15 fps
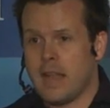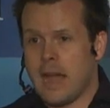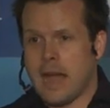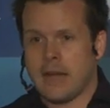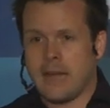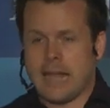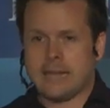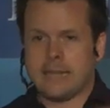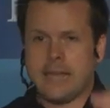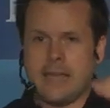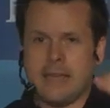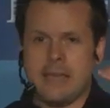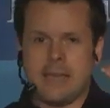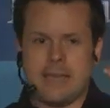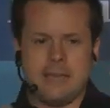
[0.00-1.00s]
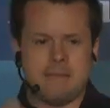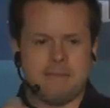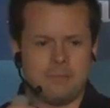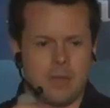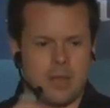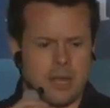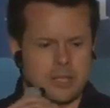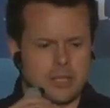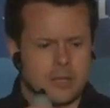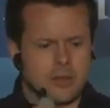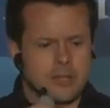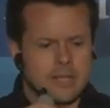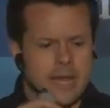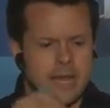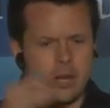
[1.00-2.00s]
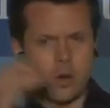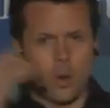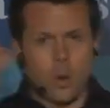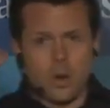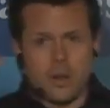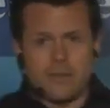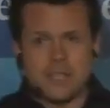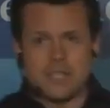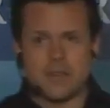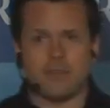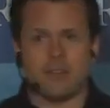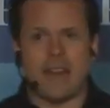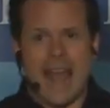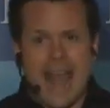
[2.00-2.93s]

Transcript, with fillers: Uh, and he, he associated all of the different